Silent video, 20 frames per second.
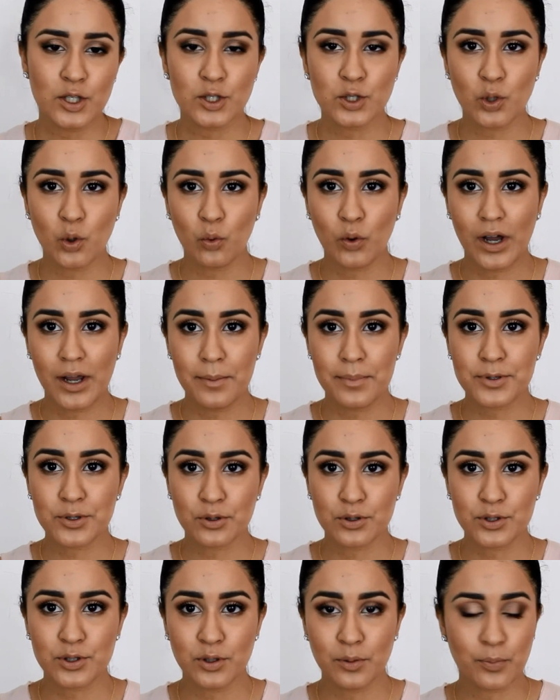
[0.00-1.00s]
So wipes
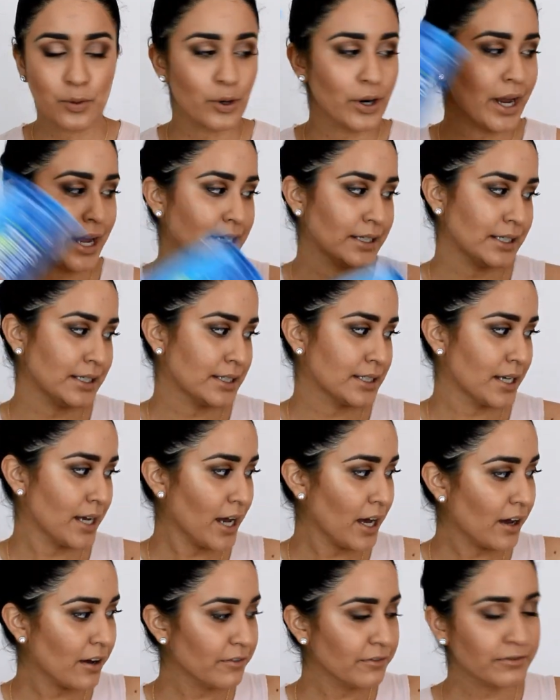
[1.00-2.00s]
are super handy to
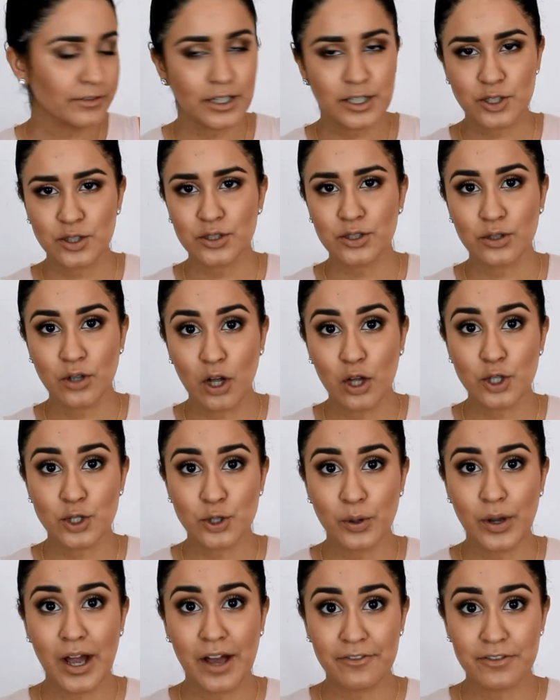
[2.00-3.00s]
have. I
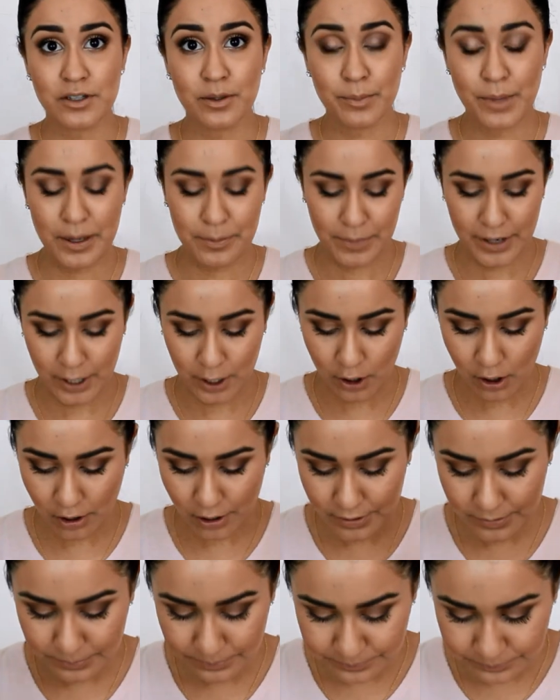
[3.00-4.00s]
also have some in my
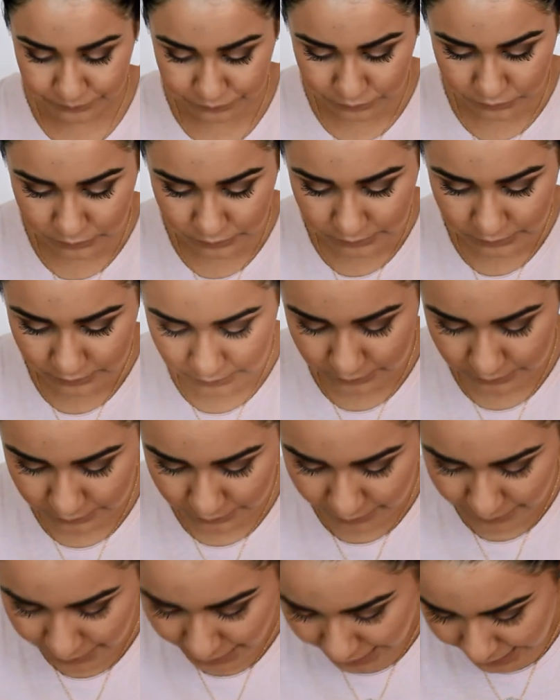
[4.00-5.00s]
car.
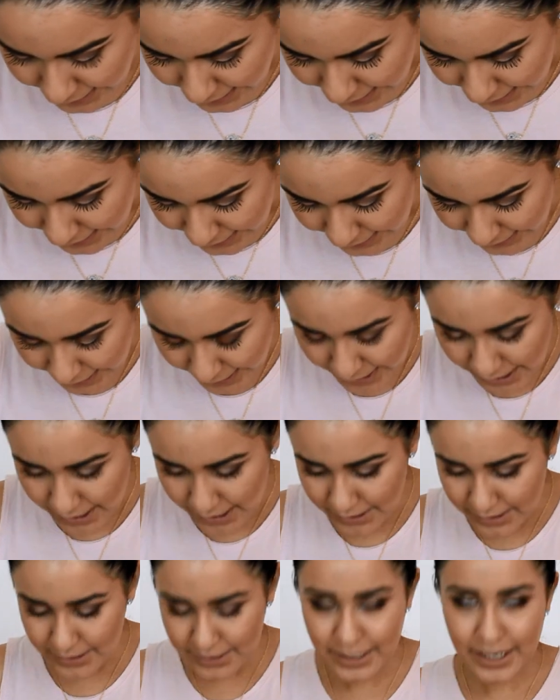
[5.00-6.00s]

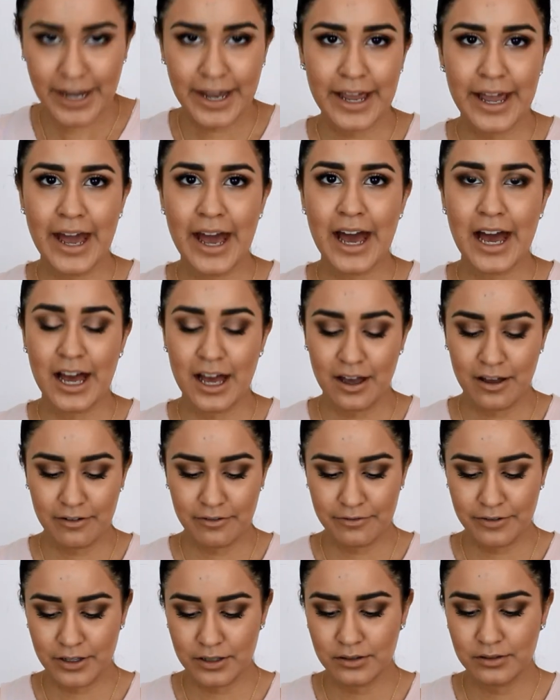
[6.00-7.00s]
And I
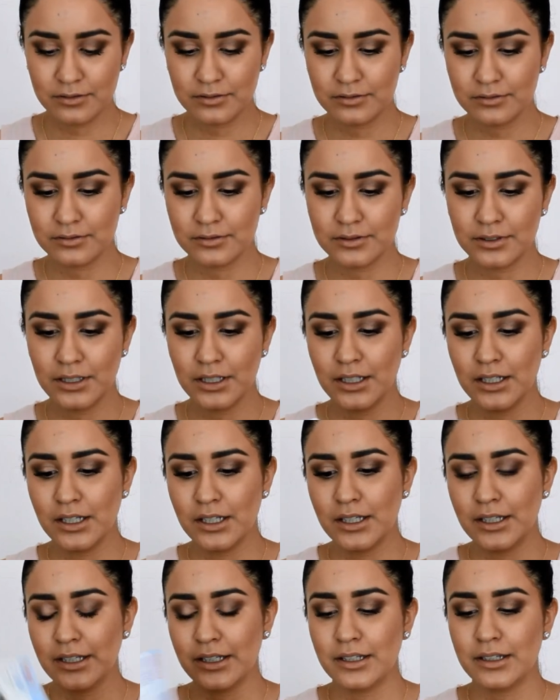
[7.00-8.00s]
have
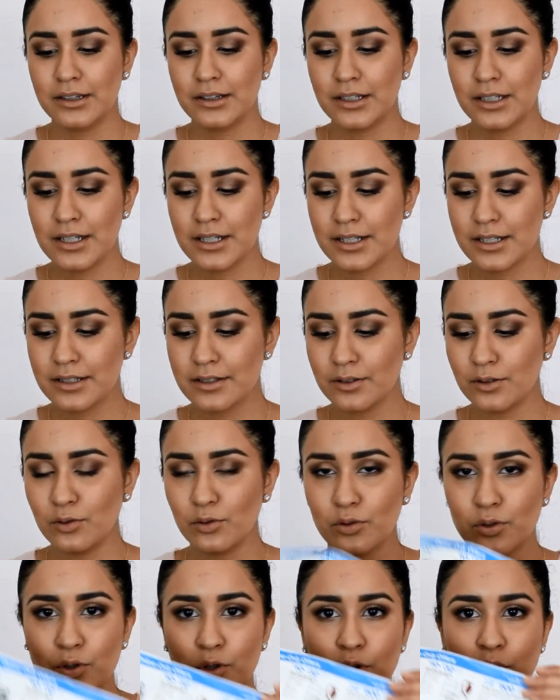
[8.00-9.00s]
this
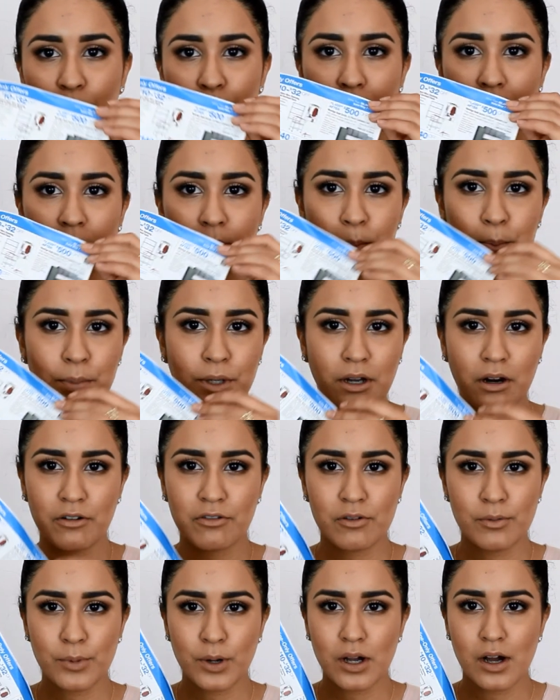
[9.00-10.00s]
little coupon book
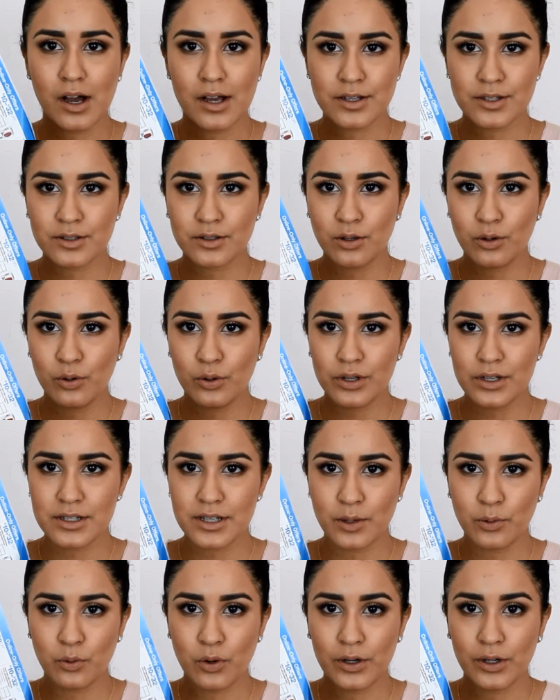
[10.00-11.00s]
from Costco because
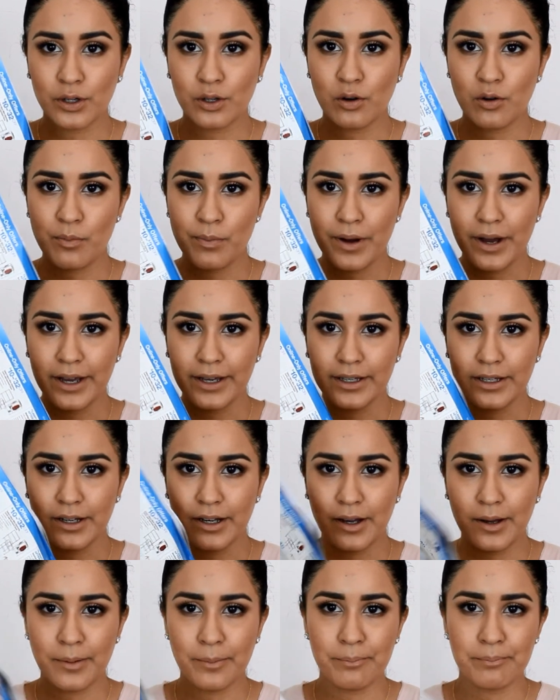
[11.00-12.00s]
I want to go buy
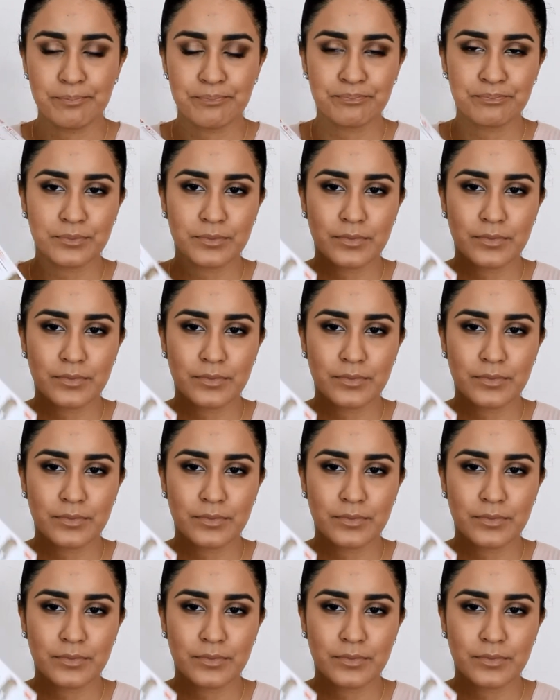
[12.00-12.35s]
um